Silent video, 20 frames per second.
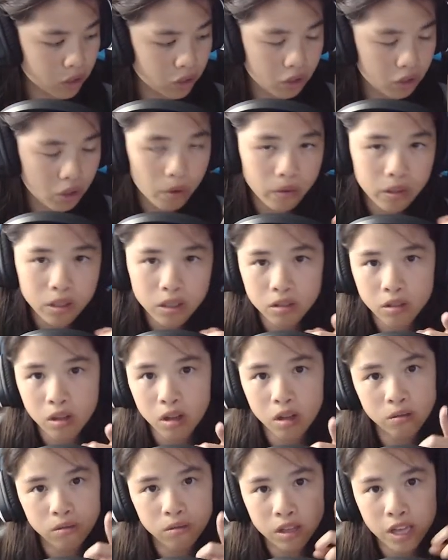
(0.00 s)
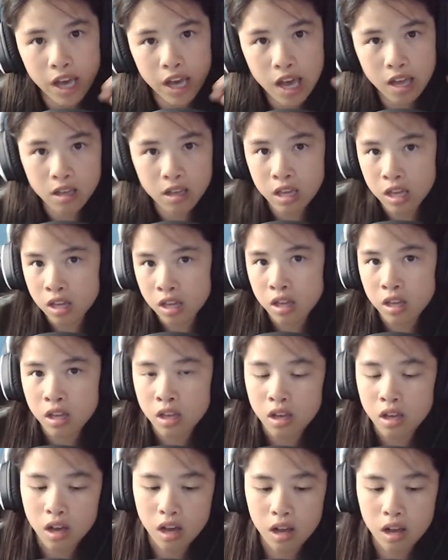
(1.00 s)
Going along with that,
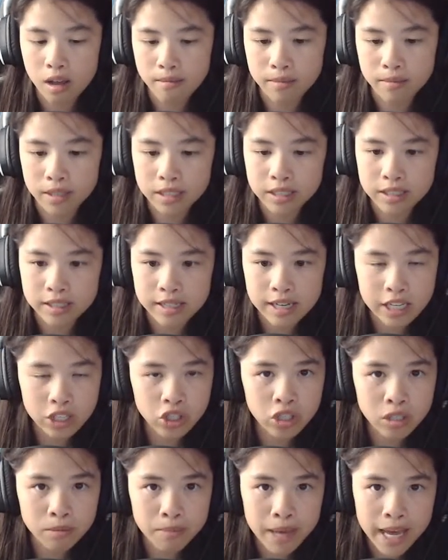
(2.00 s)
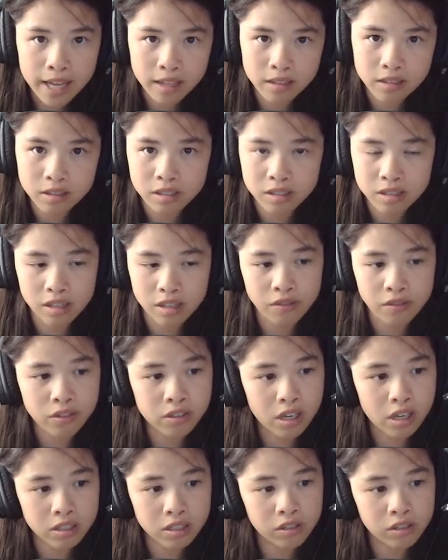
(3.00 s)
Naturebacks, if you
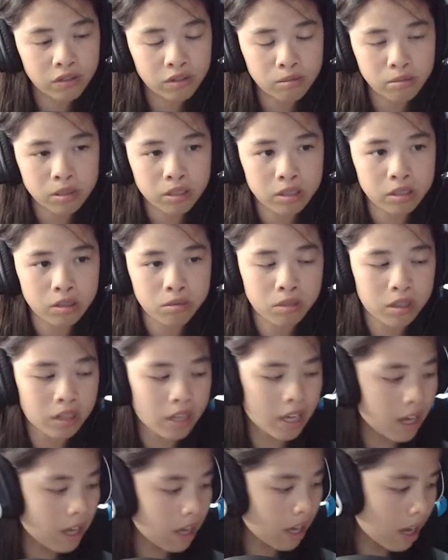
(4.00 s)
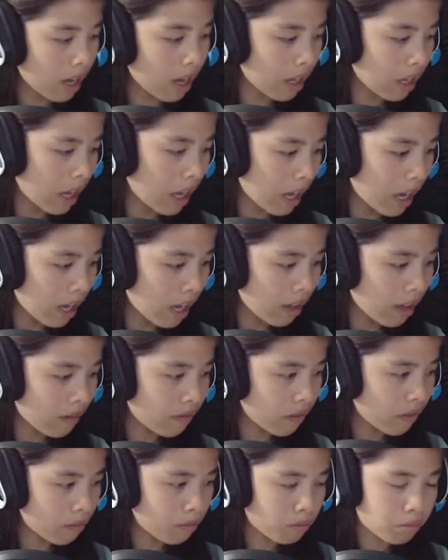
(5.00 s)
guys are familiar with that, I
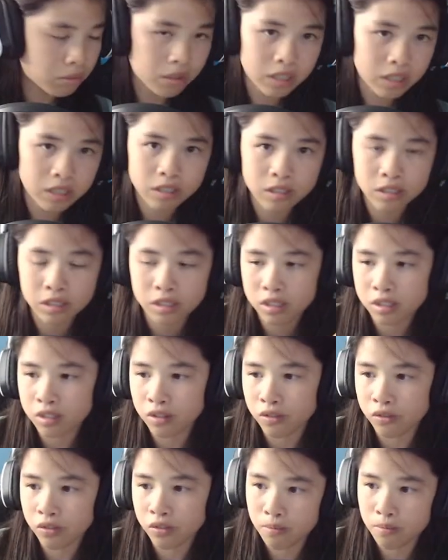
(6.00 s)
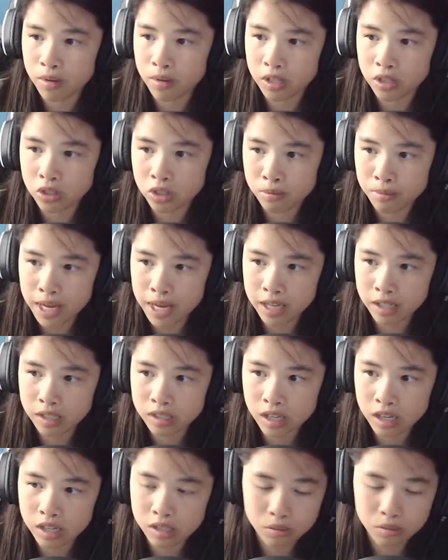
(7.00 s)
have bracelets from Naturebacks
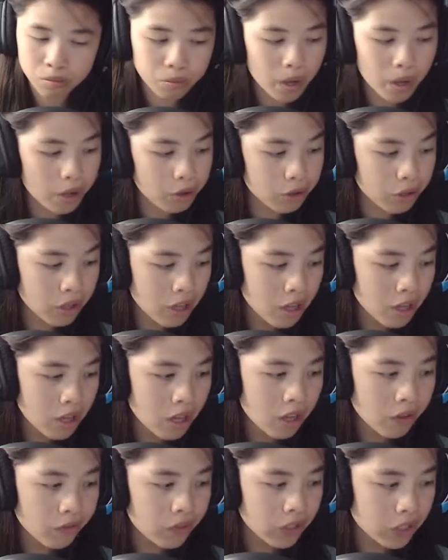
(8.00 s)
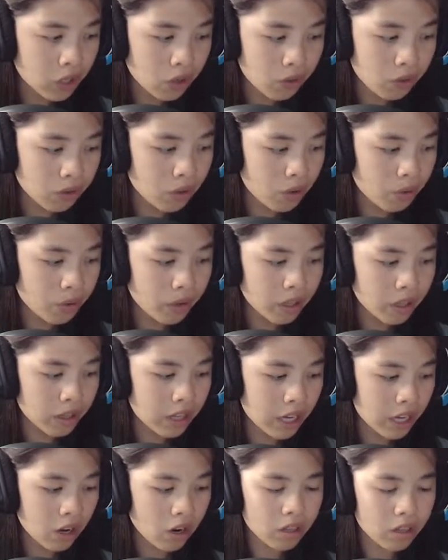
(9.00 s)
as well. If you don't know what
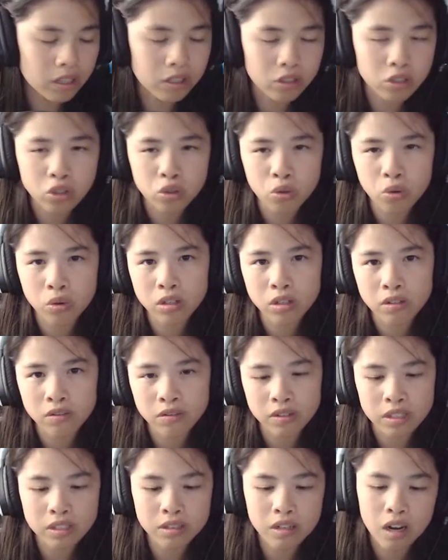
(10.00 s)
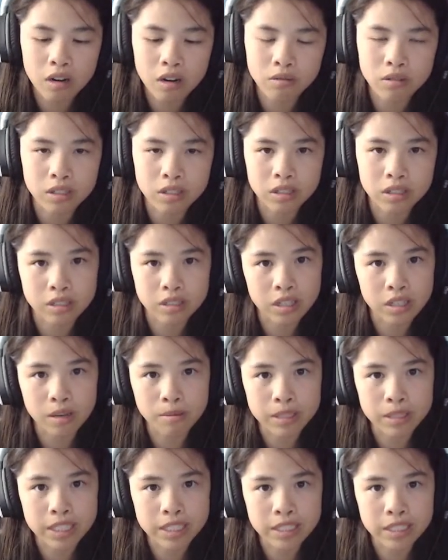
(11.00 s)
they are, they're not really the same
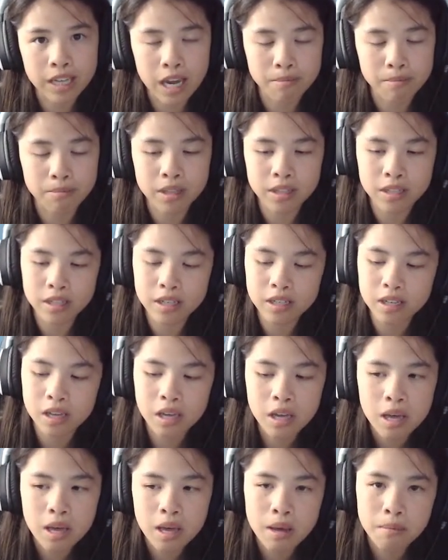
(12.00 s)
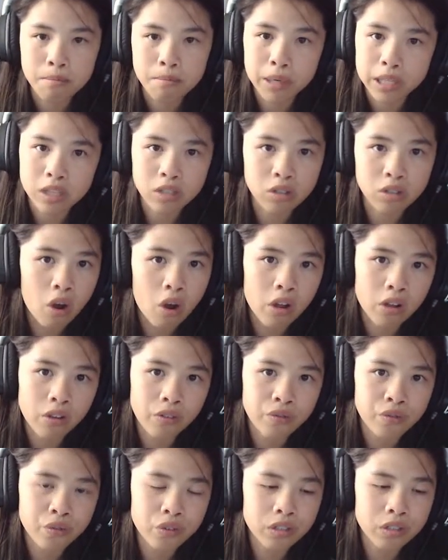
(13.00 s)
type thing, but they're all
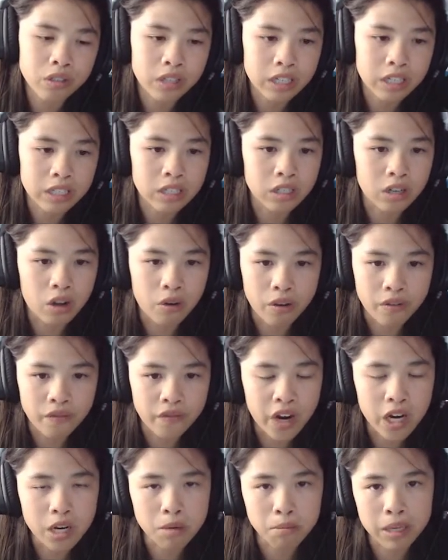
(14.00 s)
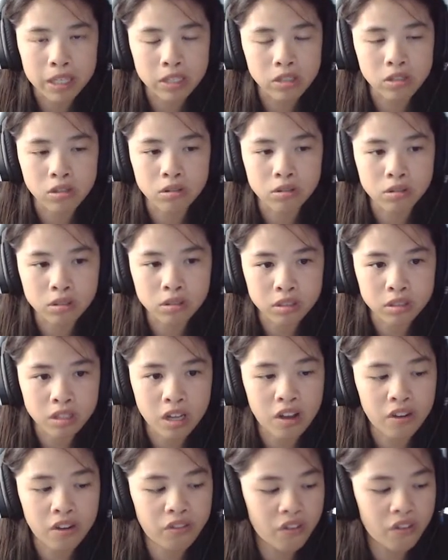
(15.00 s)
for like, environmental
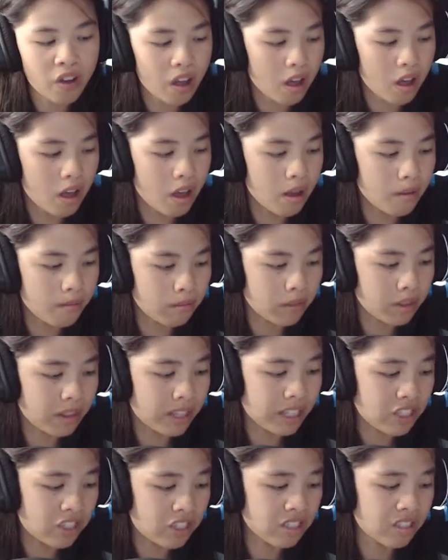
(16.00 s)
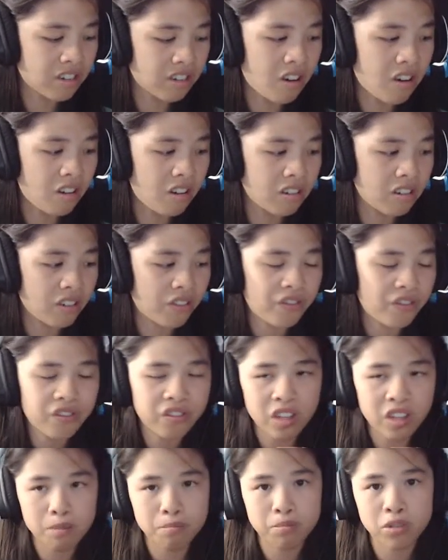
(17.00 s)
stuff. These are called
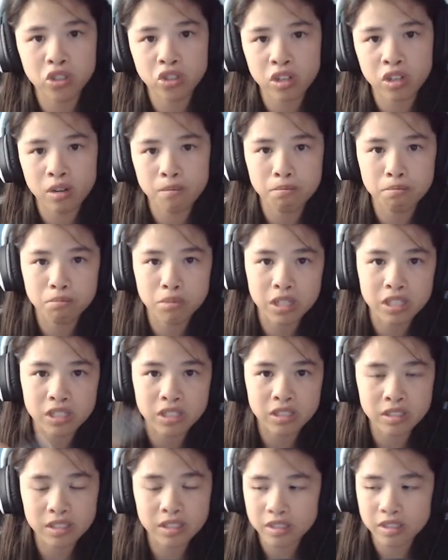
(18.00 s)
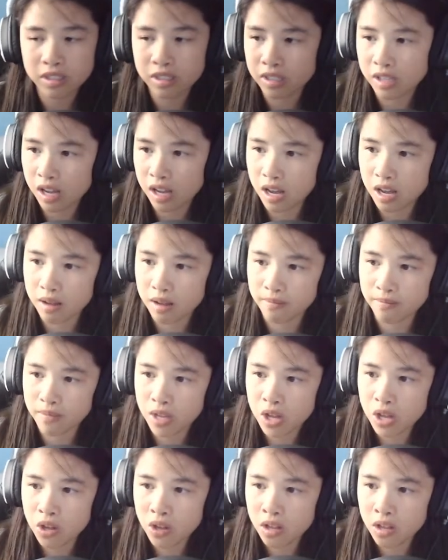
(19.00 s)
flip trip bracelets.
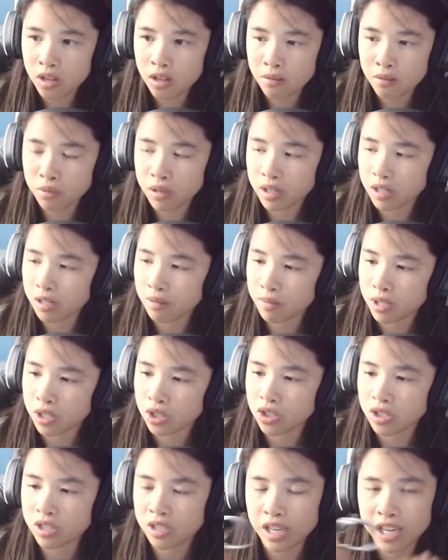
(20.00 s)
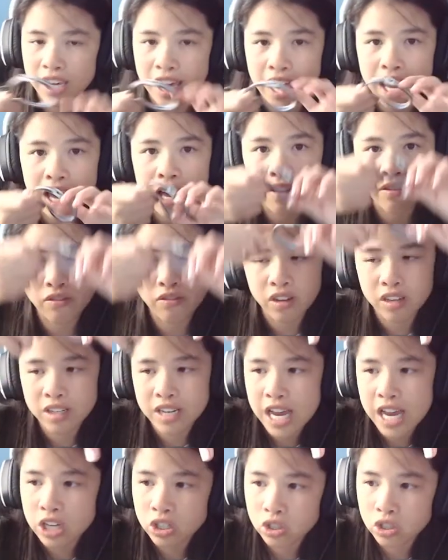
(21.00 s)
Pretty much they have a
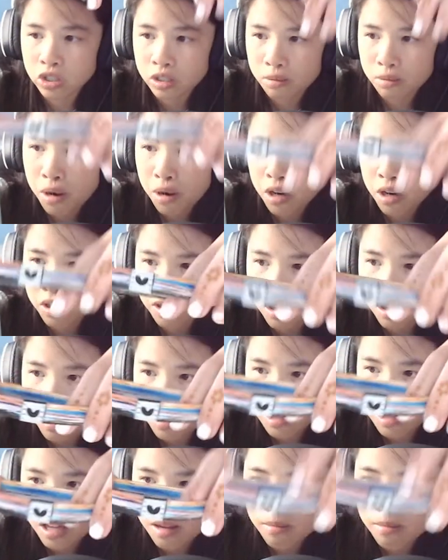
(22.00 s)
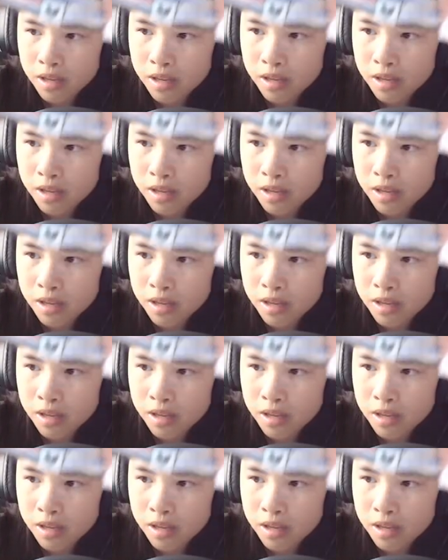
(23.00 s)
national park on them.